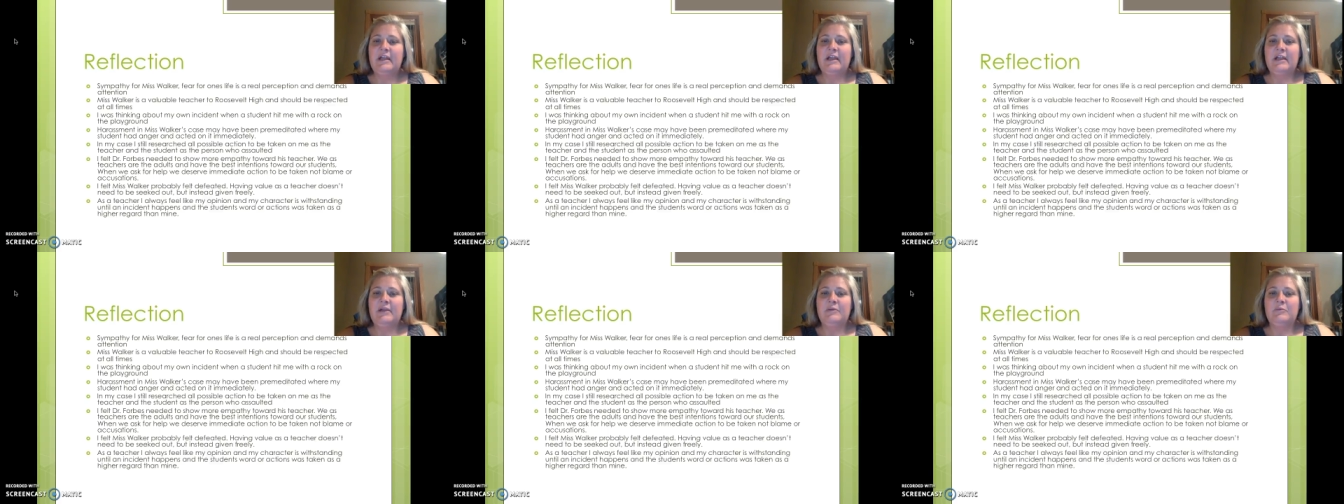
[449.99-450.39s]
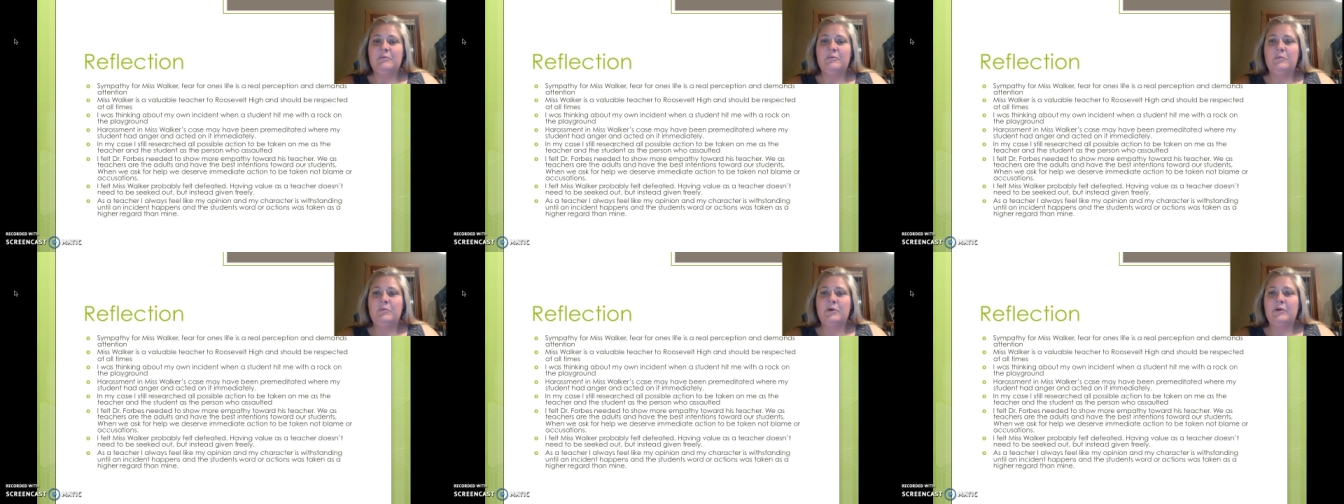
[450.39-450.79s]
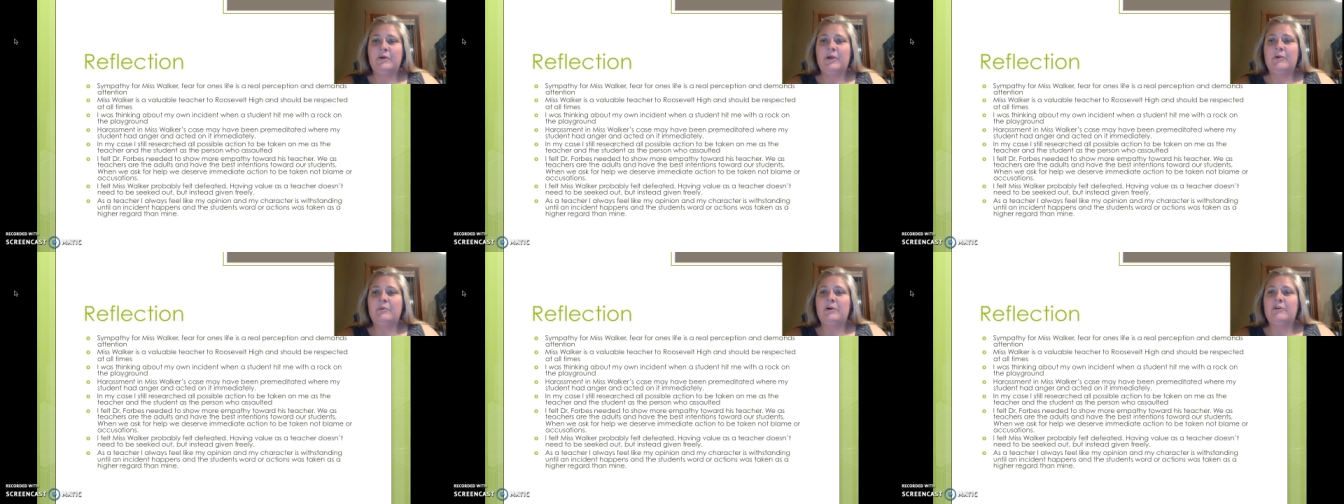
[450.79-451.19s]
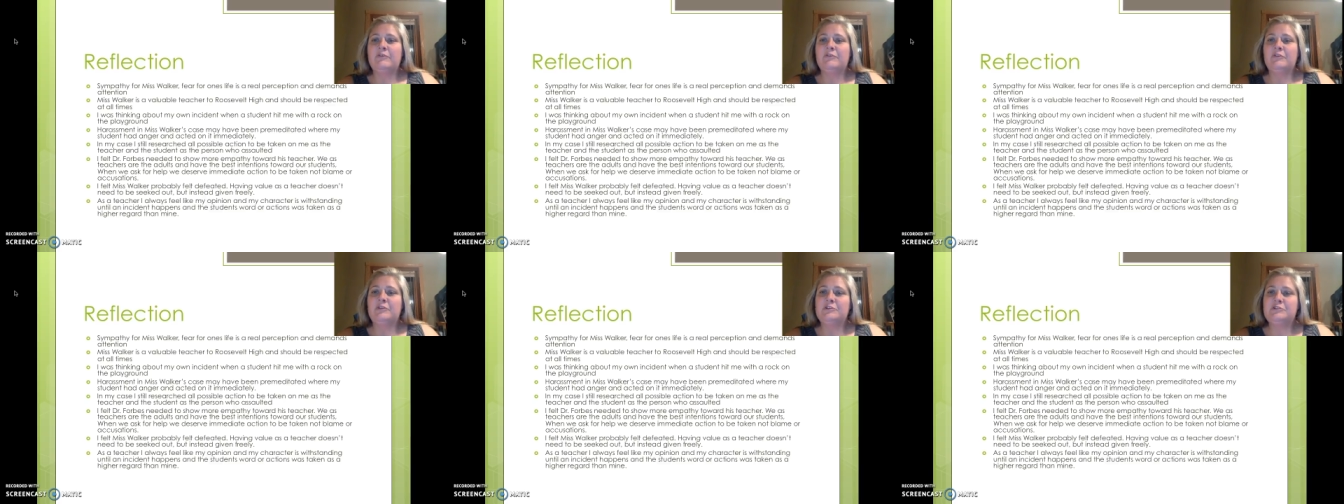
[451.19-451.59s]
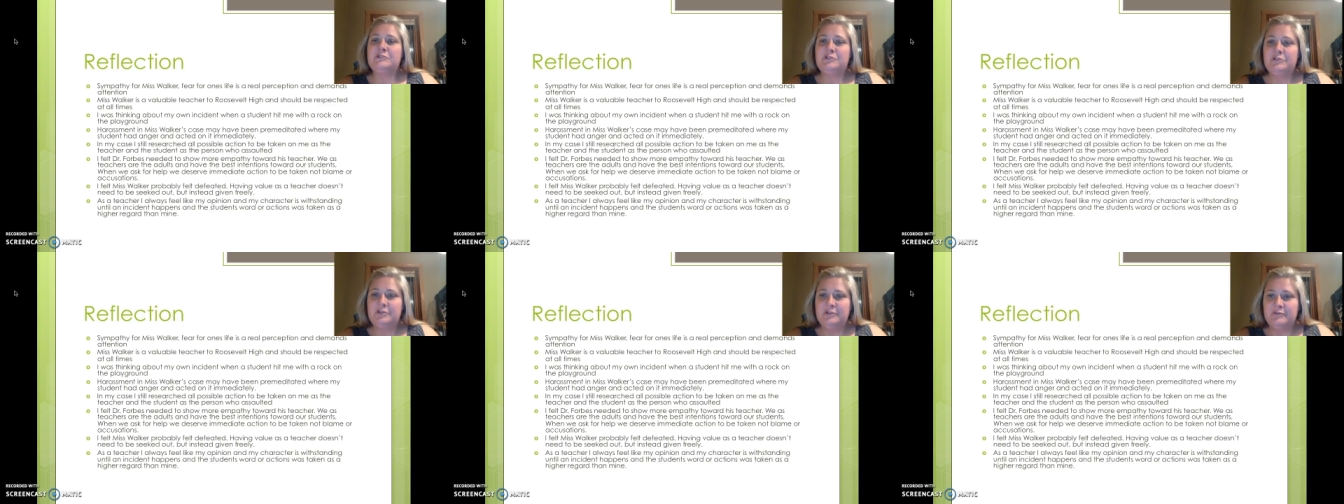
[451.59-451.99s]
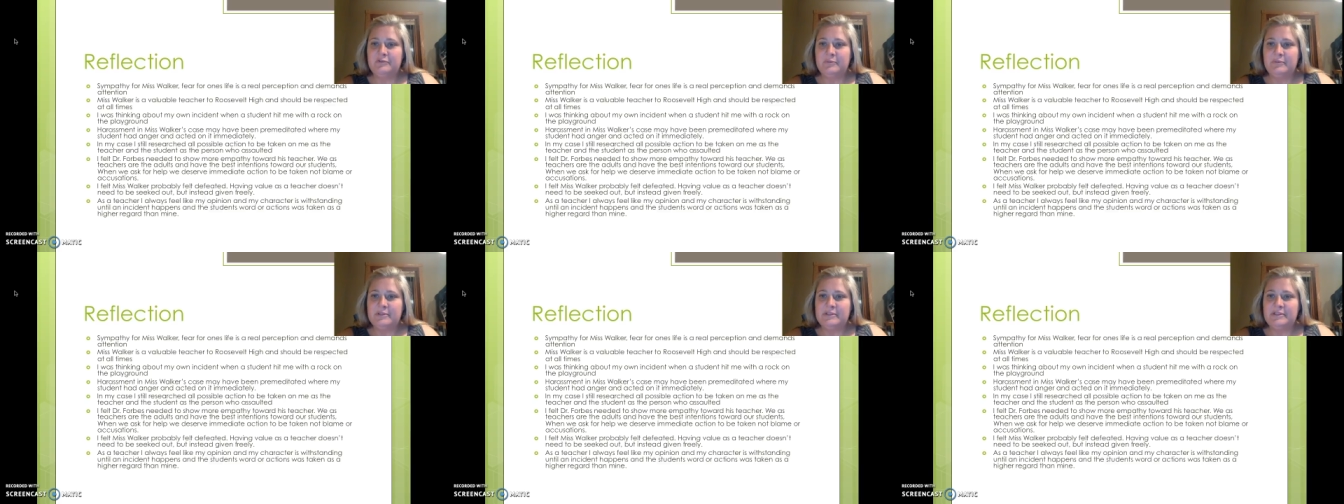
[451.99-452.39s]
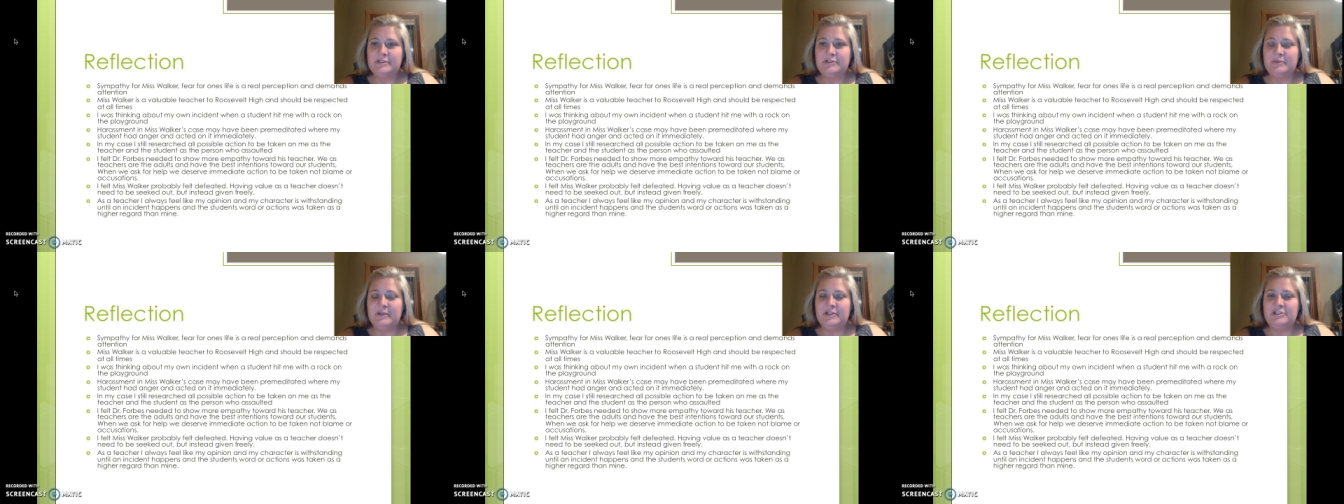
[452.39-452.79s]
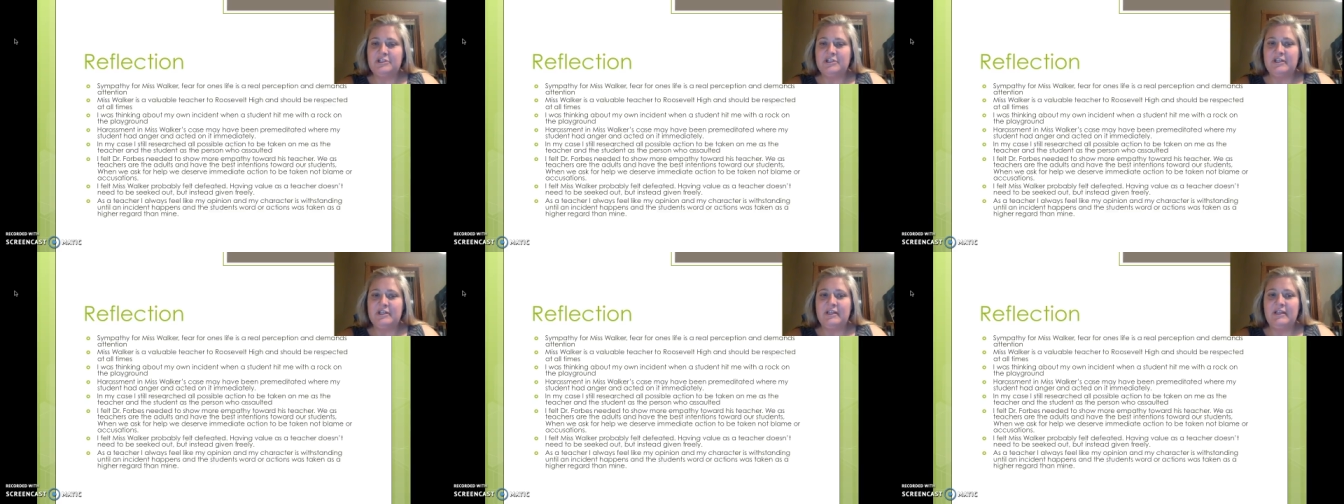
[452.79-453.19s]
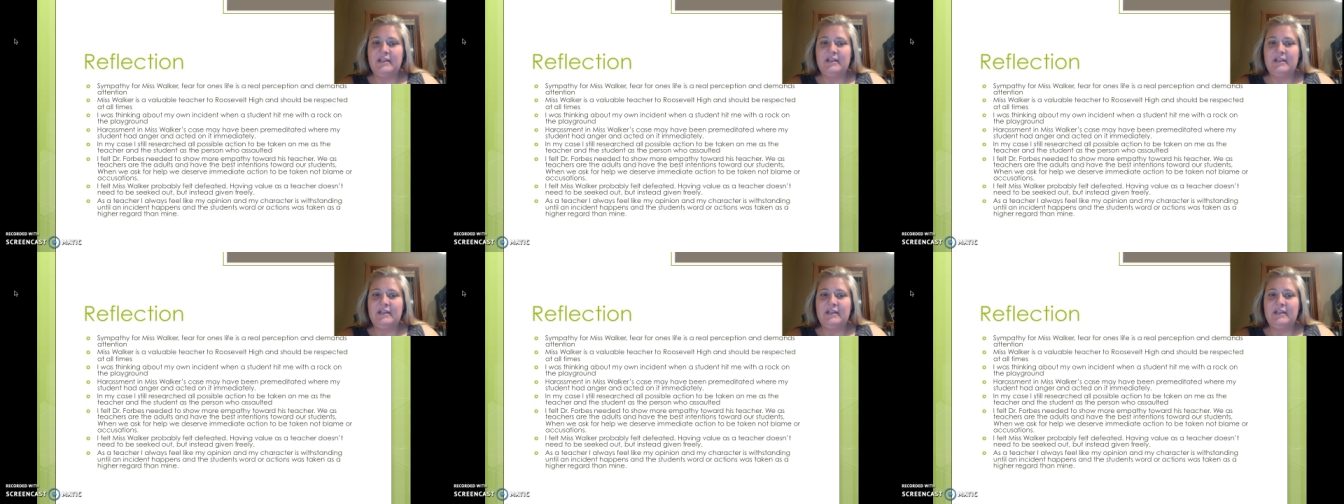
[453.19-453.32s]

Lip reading: What do I want for the student from the situation?